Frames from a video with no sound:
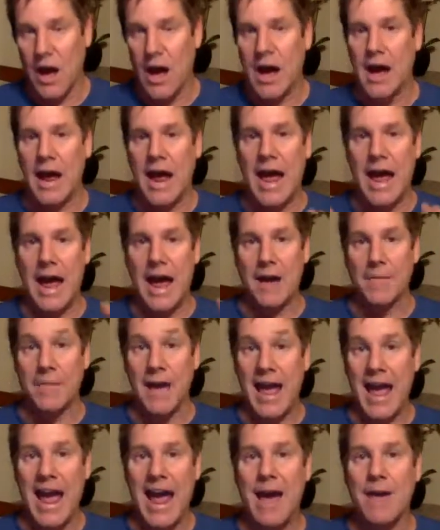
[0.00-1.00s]
I'm
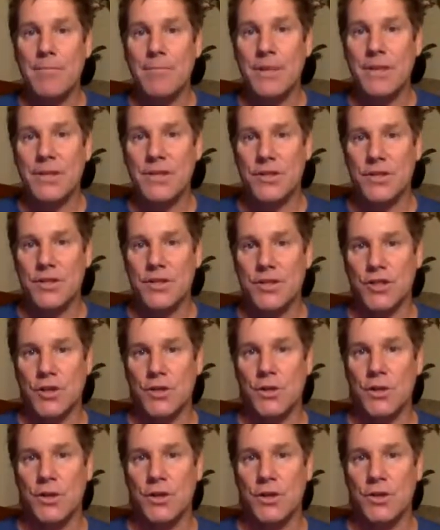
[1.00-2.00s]
happy to
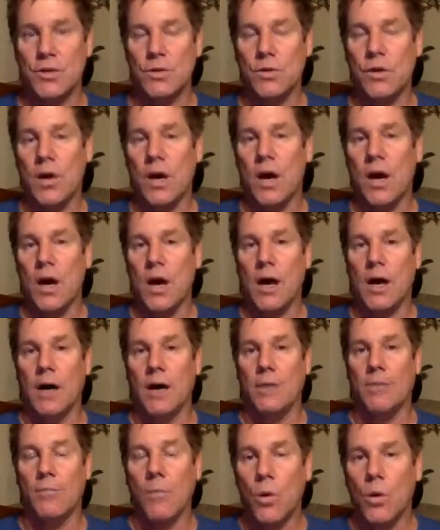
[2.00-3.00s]
show you
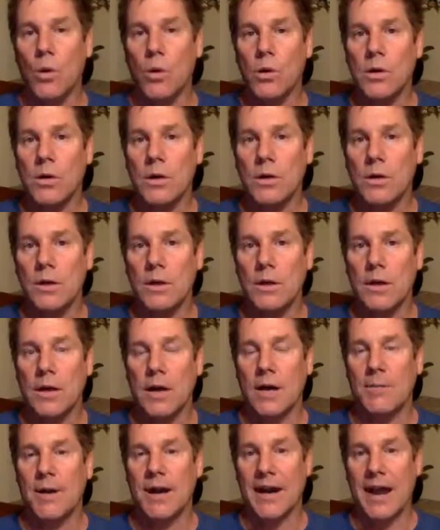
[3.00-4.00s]
more
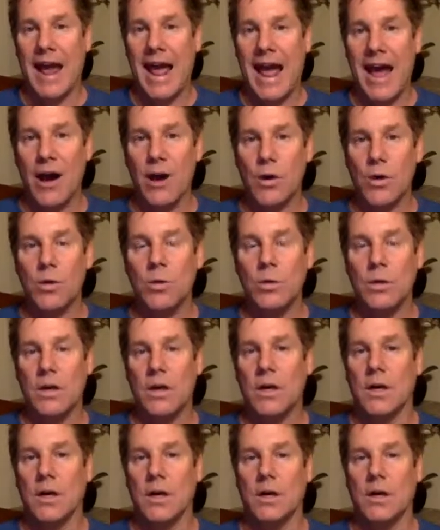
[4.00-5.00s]
about how
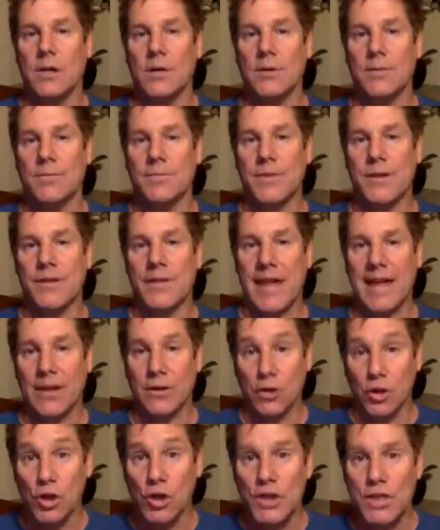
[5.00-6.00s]
that
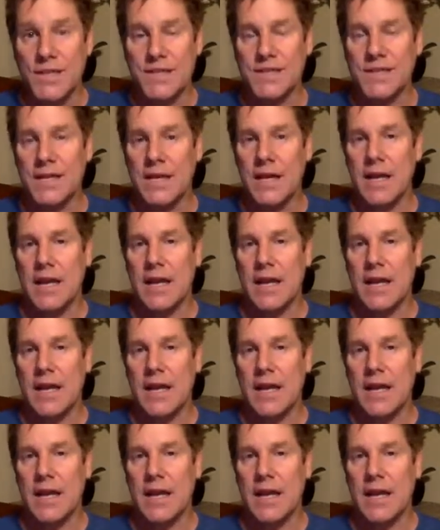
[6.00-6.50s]
looks.